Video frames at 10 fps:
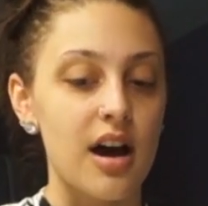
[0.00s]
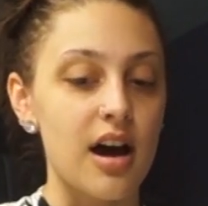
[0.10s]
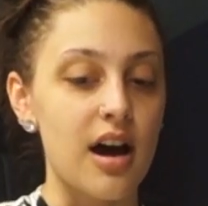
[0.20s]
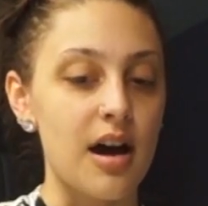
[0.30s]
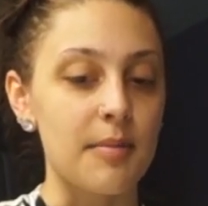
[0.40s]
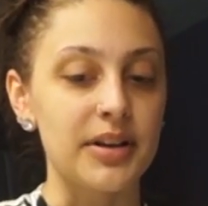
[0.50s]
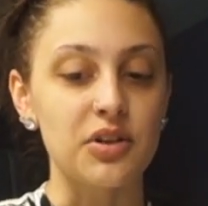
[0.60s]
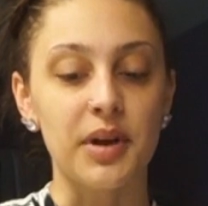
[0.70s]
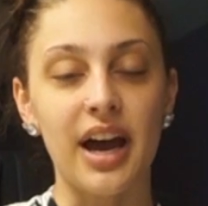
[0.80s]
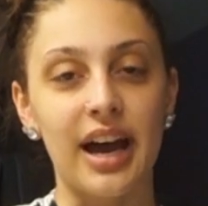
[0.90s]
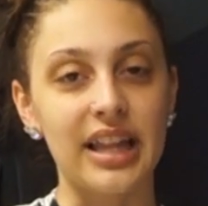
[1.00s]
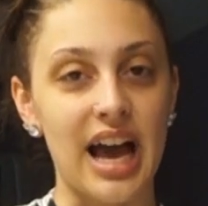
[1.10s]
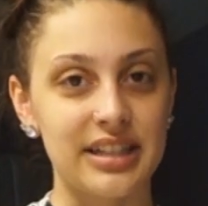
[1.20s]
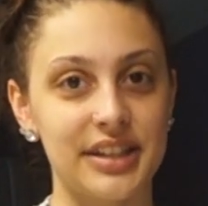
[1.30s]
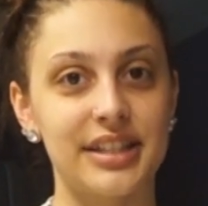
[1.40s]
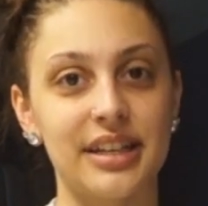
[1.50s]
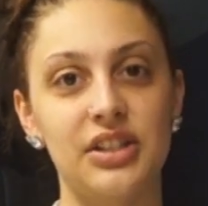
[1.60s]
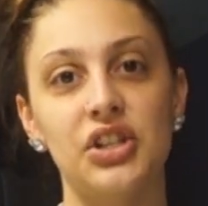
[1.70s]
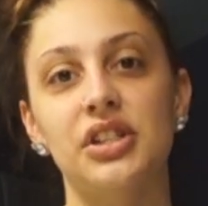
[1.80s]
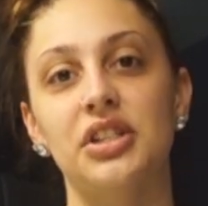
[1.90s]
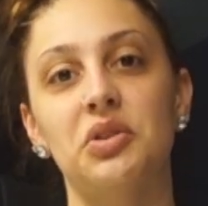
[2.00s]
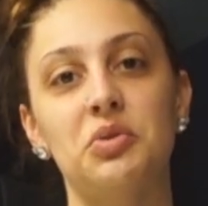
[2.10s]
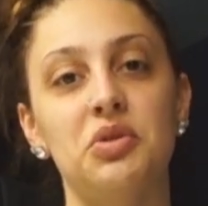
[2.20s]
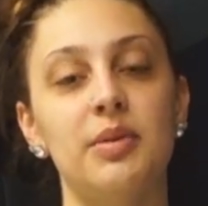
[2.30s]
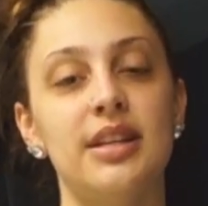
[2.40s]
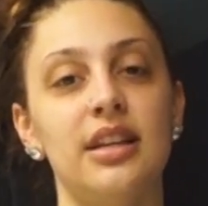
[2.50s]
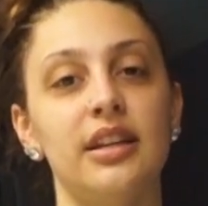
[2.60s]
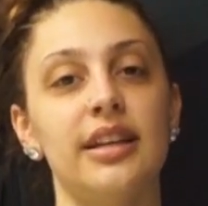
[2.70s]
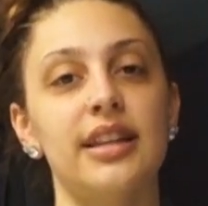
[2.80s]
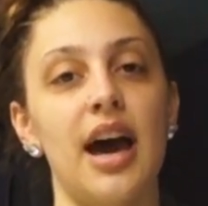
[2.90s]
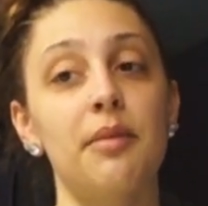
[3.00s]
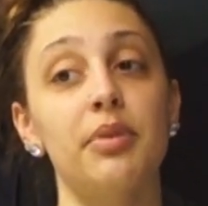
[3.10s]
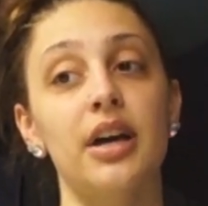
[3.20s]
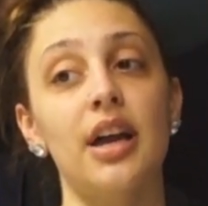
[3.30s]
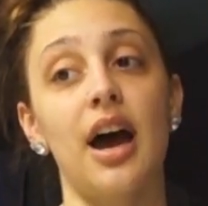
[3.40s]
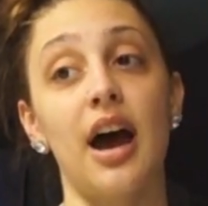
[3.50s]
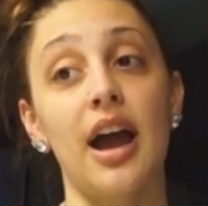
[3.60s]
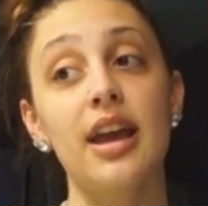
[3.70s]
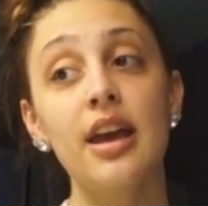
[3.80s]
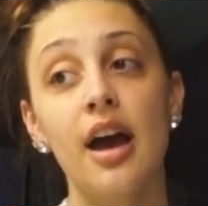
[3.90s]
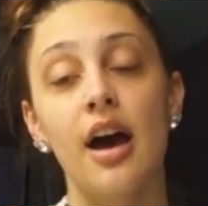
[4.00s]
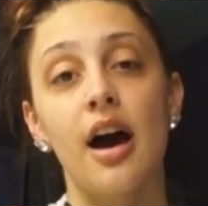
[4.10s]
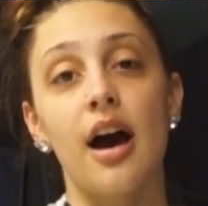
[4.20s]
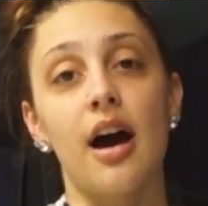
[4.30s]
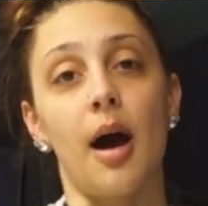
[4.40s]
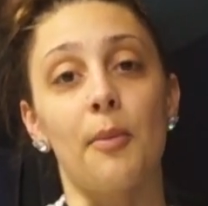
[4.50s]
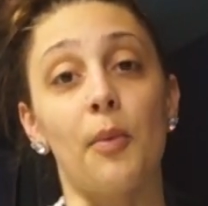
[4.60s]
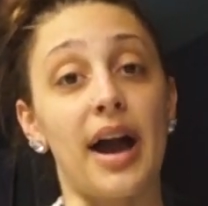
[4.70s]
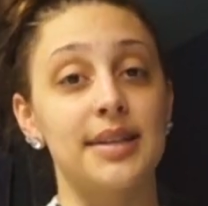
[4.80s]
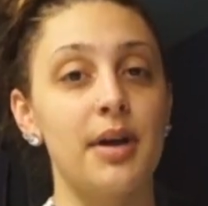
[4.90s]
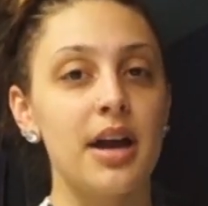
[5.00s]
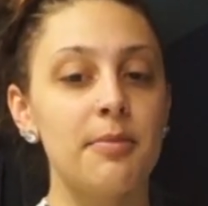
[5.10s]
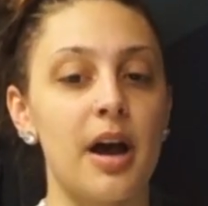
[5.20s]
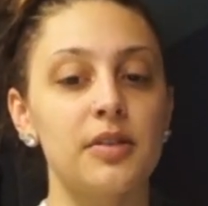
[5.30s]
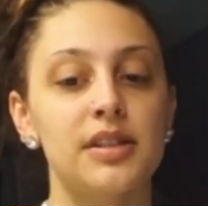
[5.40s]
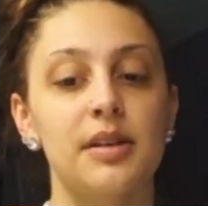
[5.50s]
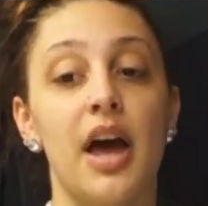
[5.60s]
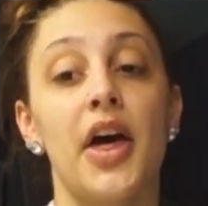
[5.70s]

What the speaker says: I don't get eyelash extensions. I don't do anything like that, but I wax my eyebrows.